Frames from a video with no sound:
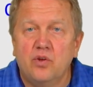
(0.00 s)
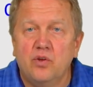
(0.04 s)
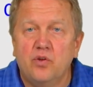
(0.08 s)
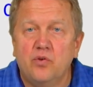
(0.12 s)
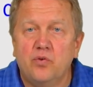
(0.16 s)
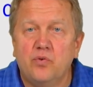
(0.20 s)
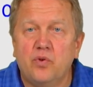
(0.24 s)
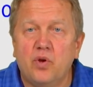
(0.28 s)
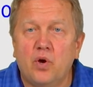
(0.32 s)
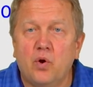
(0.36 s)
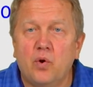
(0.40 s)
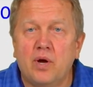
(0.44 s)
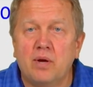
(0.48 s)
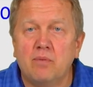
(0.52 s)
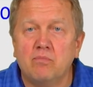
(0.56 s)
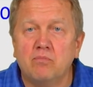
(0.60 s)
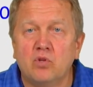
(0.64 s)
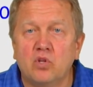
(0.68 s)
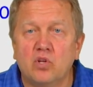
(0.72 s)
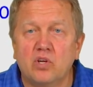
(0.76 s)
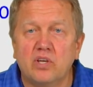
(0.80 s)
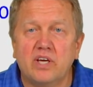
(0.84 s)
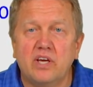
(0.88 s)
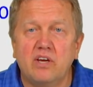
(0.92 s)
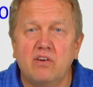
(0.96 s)
So I'm
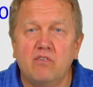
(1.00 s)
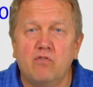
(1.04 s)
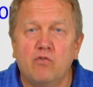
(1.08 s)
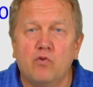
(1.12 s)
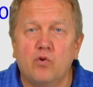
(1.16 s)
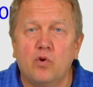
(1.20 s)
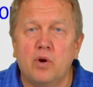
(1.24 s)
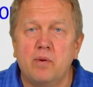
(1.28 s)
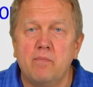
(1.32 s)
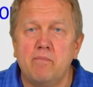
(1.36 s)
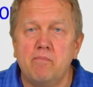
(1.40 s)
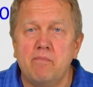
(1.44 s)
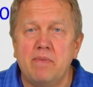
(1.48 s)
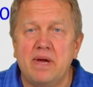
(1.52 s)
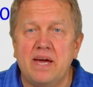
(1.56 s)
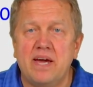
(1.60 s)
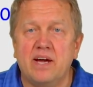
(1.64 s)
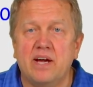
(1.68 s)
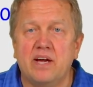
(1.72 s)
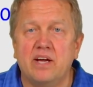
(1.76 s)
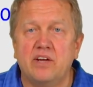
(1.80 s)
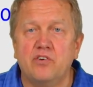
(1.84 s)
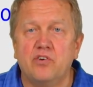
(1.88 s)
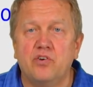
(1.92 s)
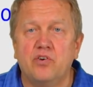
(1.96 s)
looking for a
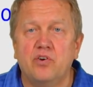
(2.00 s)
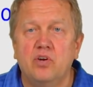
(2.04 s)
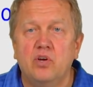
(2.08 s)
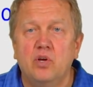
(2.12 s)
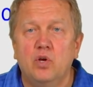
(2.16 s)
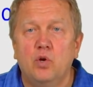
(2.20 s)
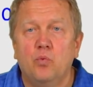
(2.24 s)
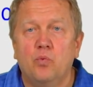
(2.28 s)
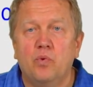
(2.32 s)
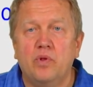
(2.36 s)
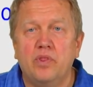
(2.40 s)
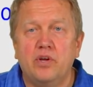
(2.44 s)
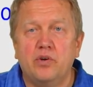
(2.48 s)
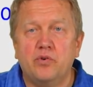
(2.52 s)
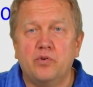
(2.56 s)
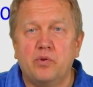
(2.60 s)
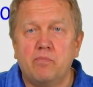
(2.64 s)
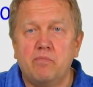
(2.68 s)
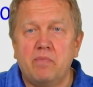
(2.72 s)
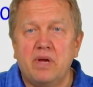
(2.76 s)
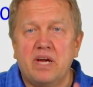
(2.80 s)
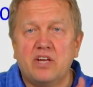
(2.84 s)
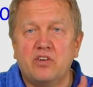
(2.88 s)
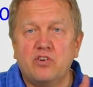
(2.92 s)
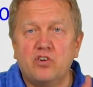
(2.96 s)
match. When there's a
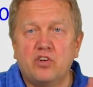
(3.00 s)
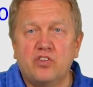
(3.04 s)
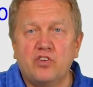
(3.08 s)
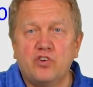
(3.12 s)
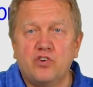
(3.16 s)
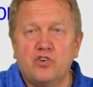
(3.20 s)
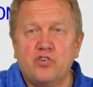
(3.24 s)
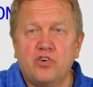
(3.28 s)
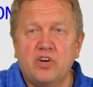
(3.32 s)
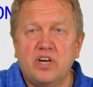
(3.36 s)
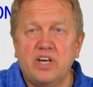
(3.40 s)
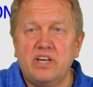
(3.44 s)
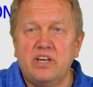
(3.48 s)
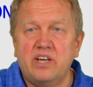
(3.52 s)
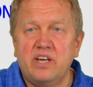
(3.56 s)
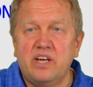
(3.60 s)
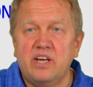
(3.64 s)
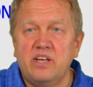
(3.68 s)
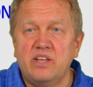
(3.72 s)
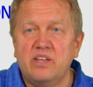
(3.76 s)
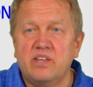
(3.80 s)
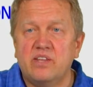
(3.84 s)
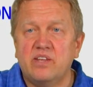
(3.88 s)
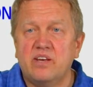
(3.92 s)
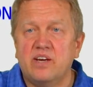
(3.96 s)
match on the trade
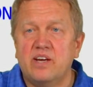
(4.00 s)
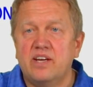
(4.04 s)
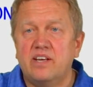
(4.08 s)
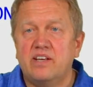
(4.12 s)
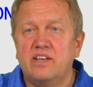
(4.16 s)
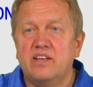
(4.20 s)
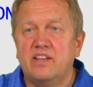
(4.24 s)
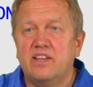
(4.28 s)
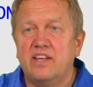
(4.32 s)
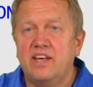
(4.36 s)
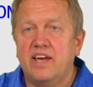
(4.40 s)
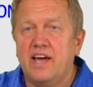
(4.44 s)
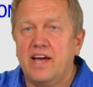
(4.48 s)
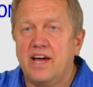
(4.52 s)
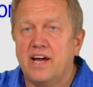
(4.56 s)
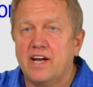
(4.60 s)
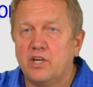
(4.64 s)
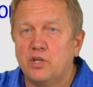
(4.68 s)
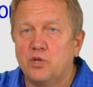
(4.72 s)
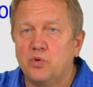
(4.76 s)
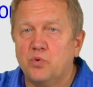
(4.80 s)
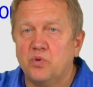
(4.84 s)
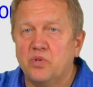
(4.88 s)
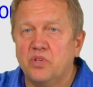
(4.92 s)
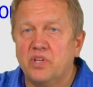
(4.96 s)
date side to the
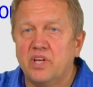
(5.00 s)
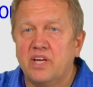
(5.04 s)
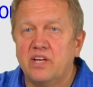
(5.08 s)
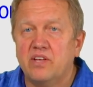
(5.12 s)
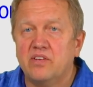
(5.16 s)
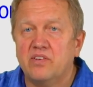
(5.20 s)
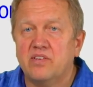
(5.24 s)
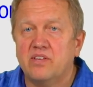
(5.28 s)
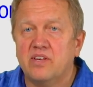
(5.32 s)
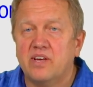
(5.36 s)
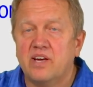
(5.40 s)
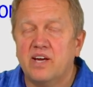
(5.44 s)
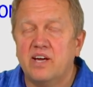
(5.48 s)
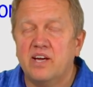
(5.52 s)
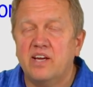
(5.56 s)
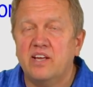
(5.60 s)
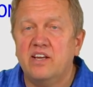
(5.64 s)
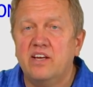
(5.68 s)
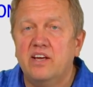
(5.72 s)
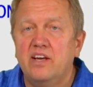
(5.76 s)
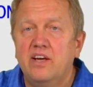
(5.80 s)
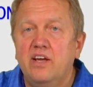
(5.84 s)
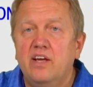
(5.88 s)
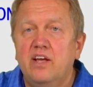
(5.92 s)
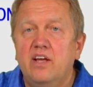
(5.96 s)
actual date side,
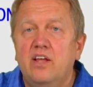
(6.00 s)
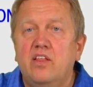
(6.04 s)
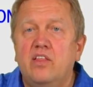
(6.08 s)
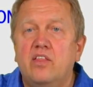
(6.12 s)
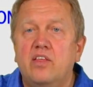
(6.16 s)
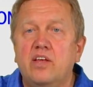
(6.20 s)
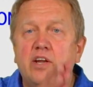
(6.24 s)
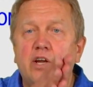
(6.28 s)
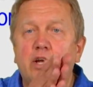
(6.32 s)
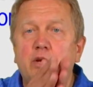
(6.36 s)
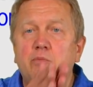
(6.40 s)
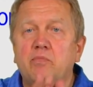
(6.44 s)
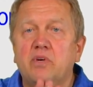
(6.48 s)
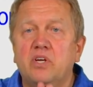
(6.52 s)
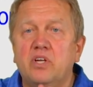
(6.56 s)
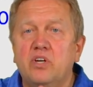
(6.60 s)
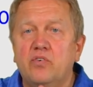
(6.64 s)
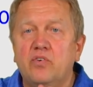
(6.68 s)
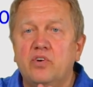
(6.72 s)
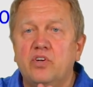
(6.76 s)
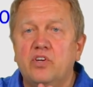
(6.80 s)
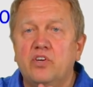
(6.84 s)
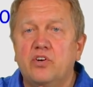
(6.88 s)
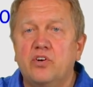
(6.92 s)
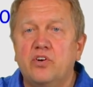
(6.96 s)
then I'm going to
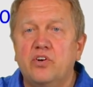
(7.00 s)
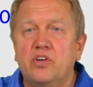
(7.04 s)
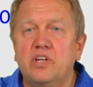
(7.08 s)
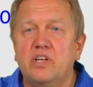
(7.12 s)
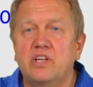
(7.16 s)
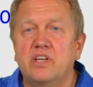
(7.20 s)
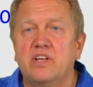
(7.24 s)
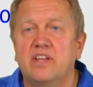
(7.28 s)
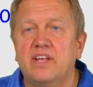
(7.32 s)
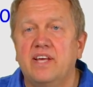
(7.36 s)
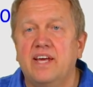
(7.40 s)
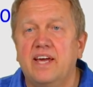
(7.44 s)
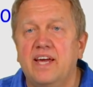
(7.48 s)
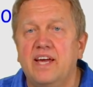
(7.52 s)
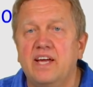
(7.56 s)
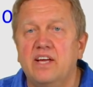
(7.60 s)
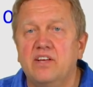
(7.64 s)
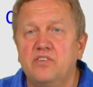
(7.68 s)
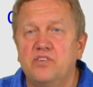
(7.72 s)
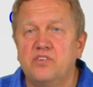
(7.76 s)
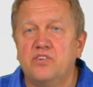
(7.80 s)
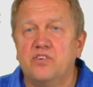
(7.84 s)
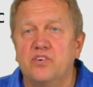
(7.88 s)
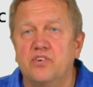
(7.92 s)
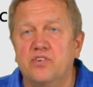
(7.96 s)
return it to the
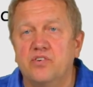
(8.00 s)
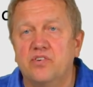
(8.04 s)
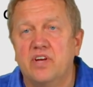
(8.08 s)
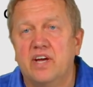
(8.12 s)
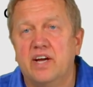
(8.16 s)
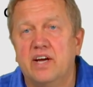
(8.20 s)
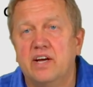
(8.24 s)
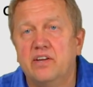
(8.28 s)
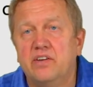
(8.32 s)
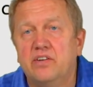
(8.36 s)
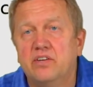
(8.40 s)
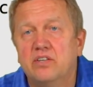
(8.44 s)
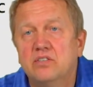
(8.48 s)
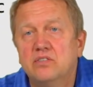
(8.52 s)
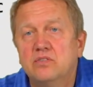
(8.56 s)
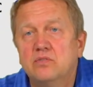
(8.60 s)
answer set.